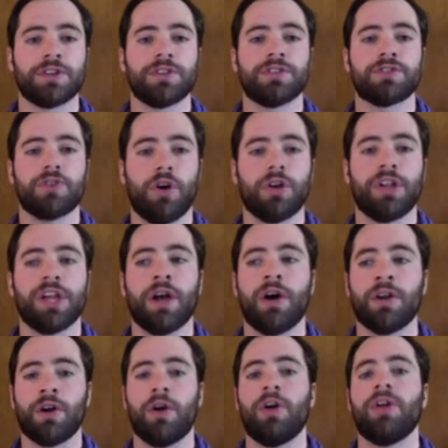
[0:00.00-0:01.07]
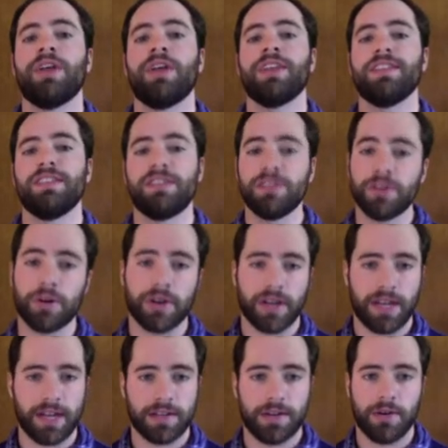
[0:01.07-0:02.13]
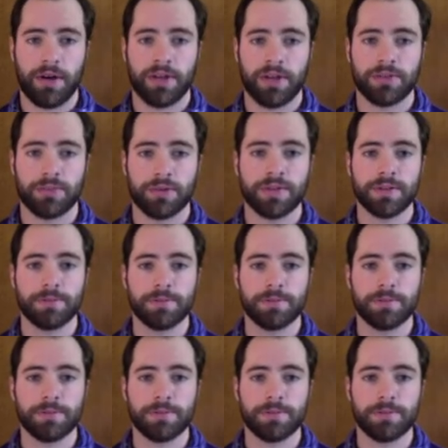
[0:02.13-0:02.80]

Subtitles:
strongly on all zero-connected O-algebras.